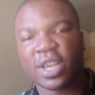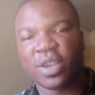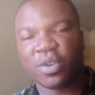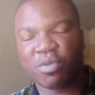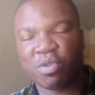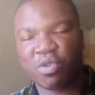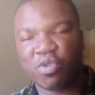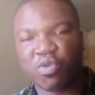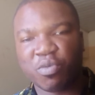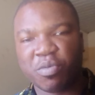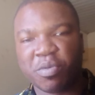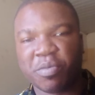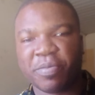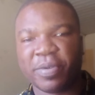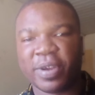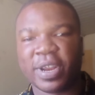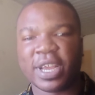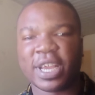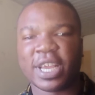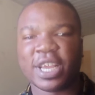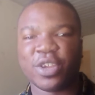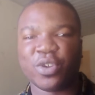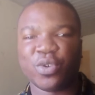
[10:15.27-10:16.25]
when we'll be
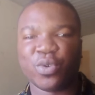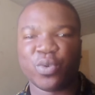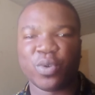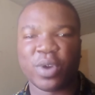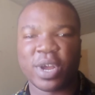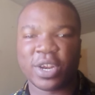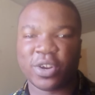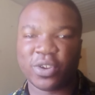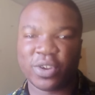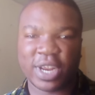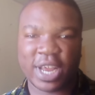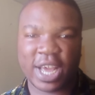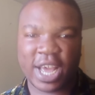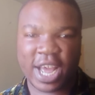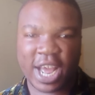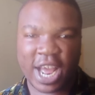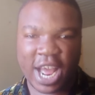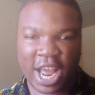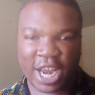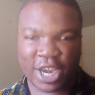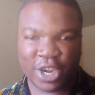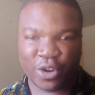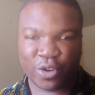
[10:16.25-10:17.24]
bringing you another
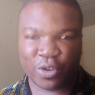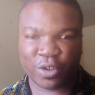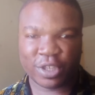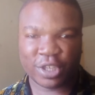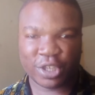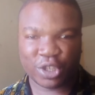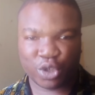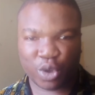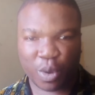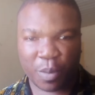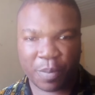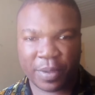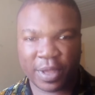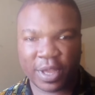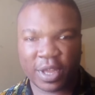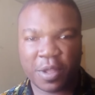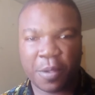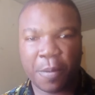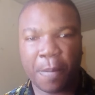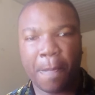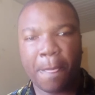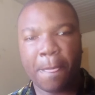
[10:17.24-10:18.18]
adult topic.